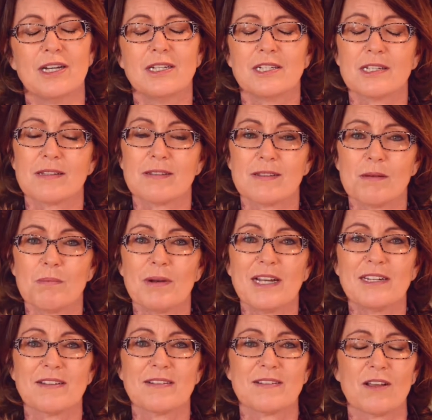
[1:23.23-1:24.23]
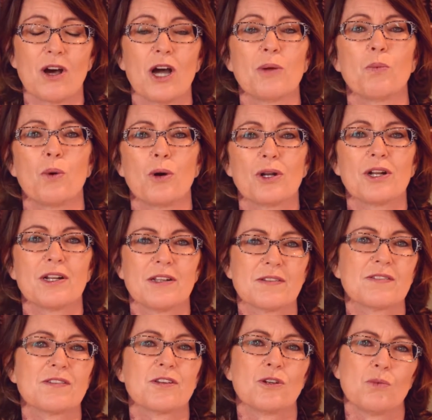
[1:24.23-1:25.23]
Just simply decide what it
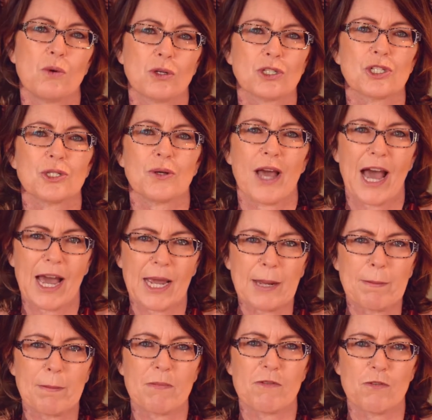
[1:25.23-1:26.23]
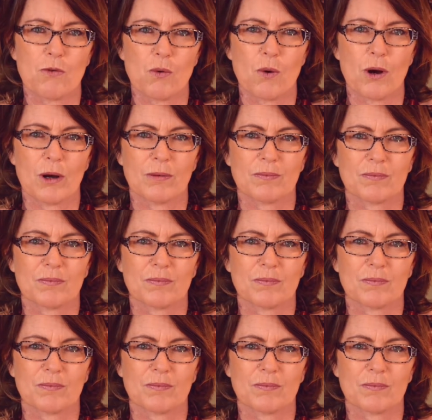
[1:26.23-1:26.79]
is that you want to aim for.